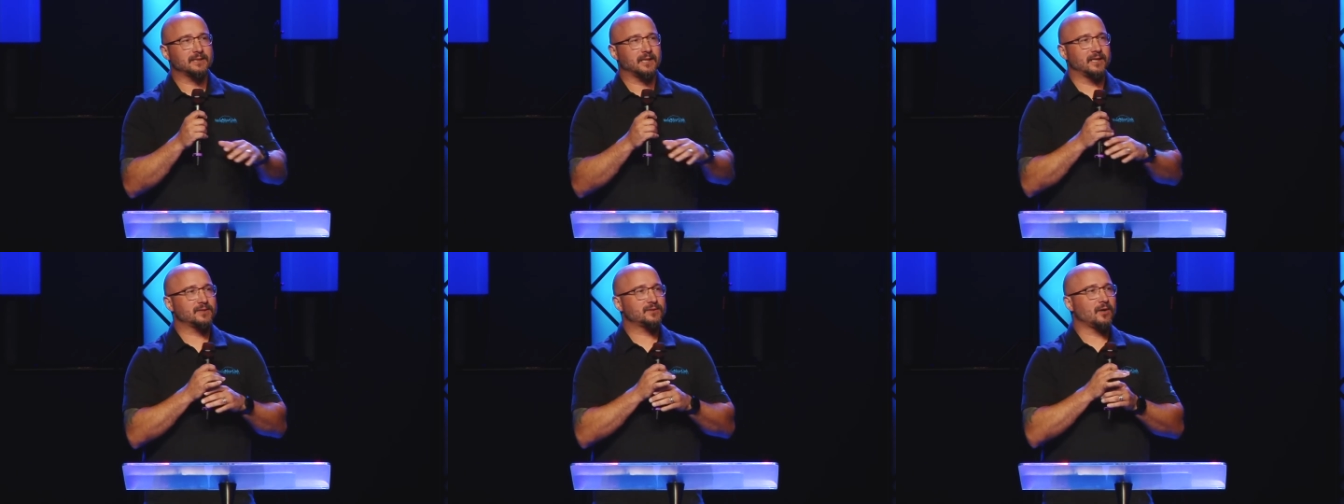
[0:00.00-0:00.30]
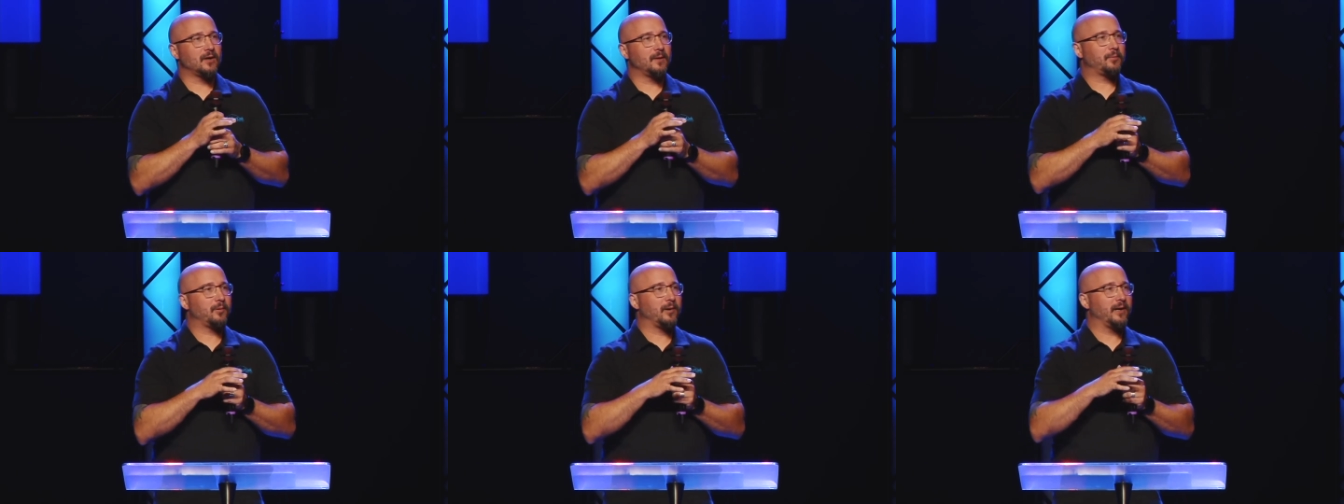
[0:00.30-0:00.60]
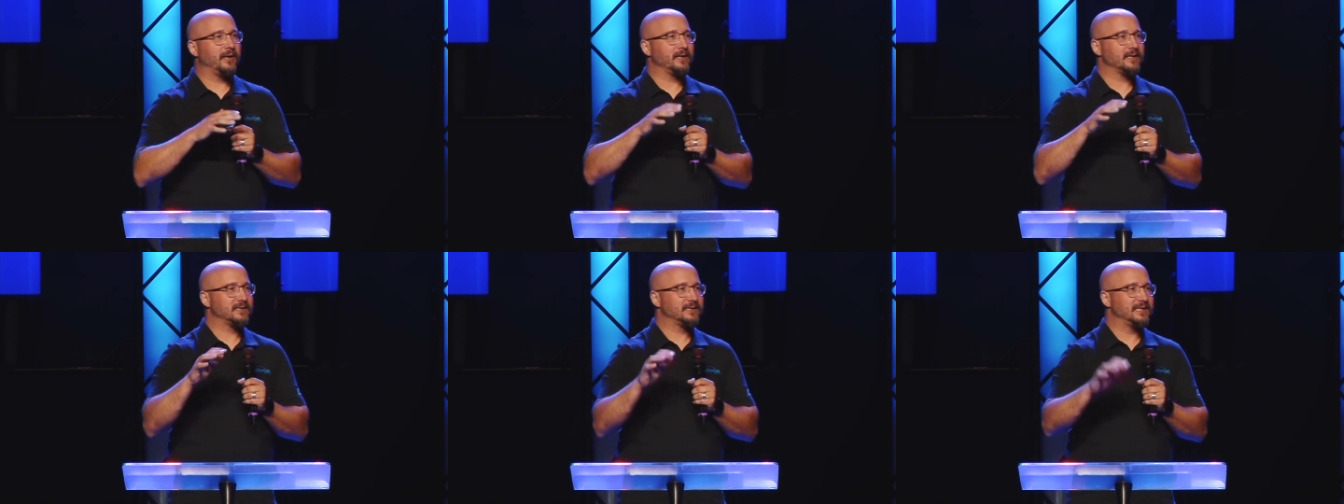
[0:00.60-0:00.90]
I started
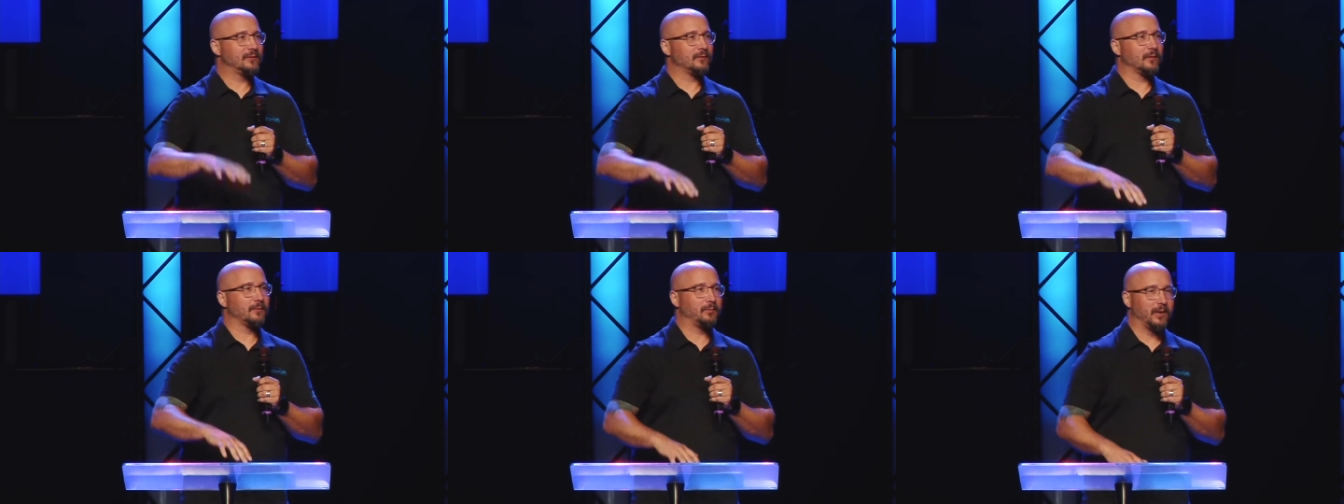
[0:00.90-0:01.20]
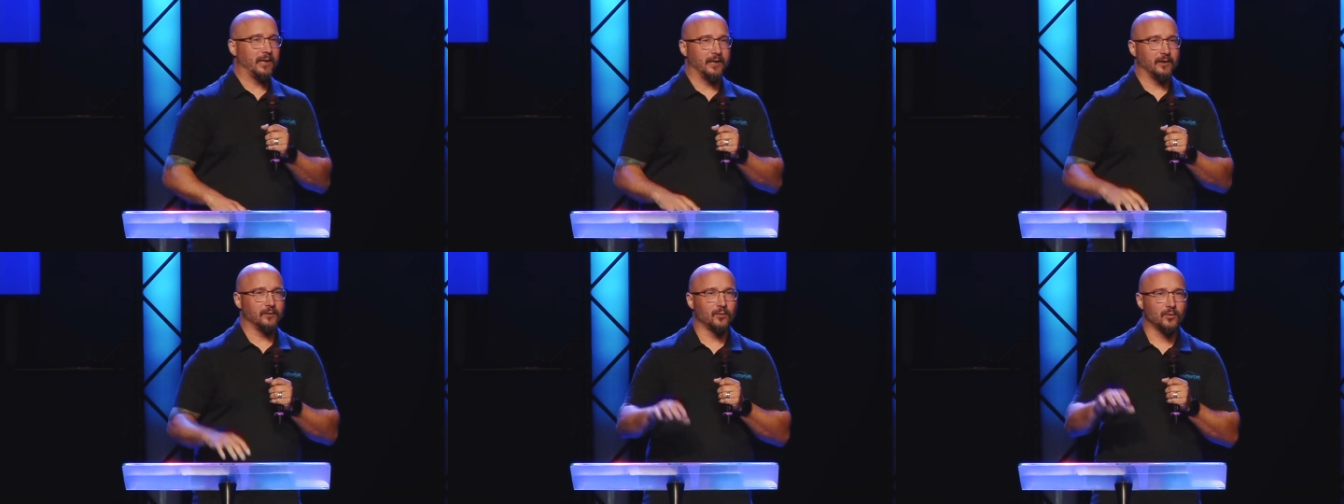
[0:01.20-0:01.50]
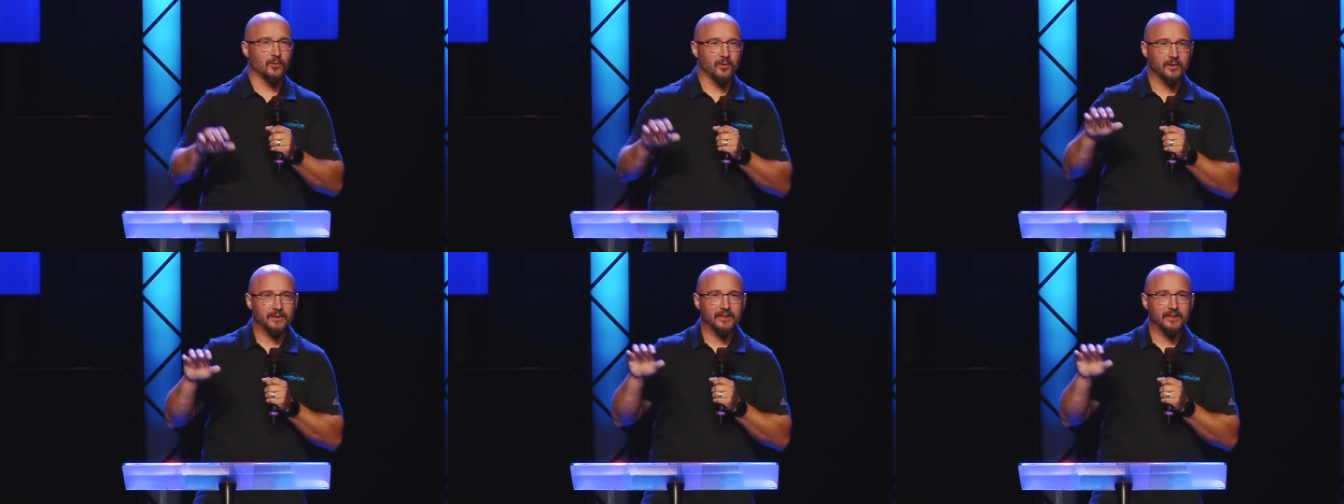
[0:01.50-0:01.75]
praying a secret prayer Lord,